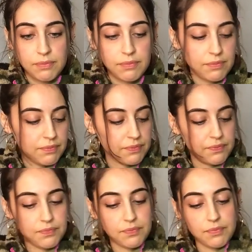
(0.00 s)

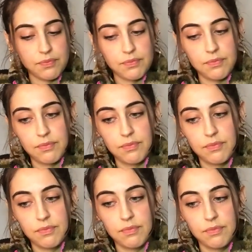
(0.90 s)

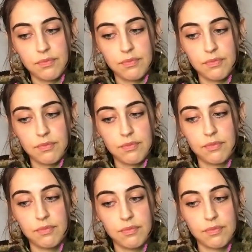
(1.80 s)

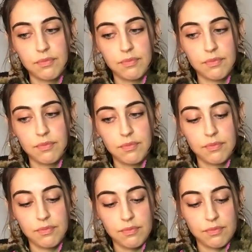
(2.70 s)

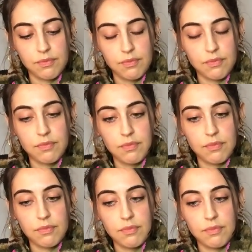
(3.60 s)

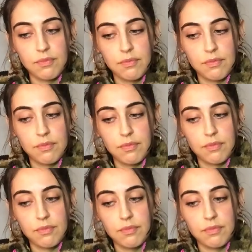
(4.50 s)

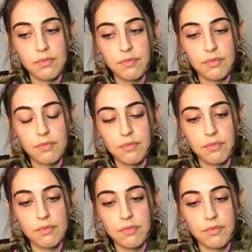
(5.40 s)

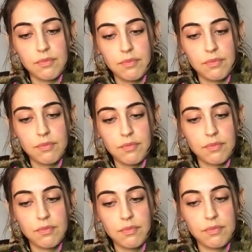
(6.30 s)

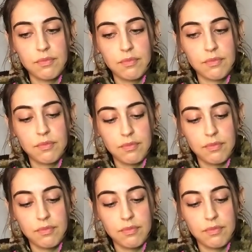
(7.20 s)
[no speech]